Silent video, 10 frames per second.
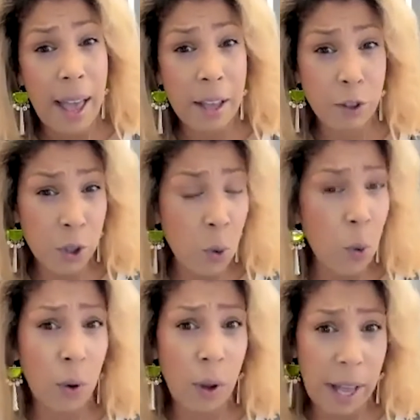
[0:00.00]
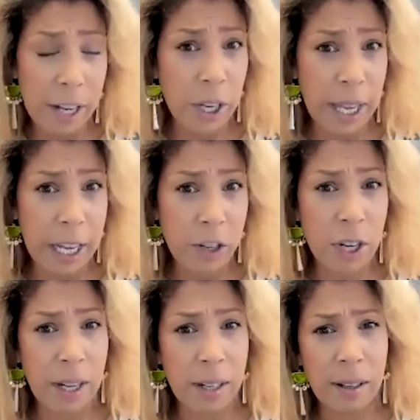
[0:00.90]
school
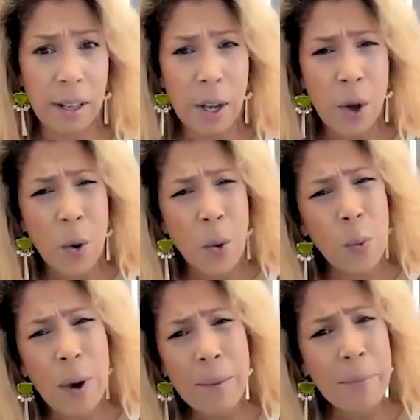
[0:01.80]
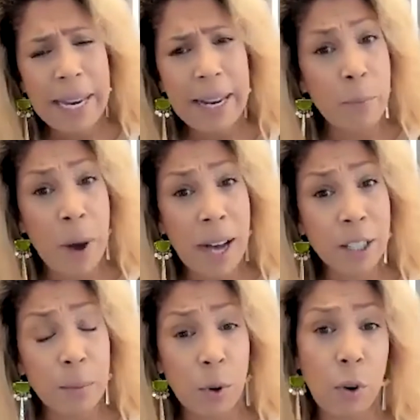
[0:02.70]
education, what made it
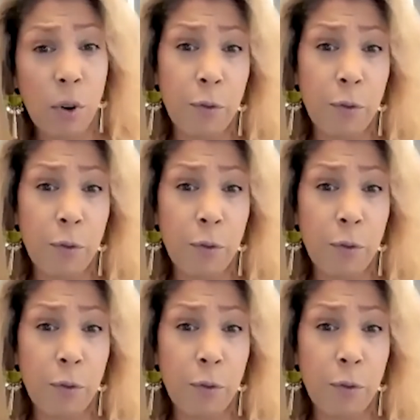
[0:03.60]
possible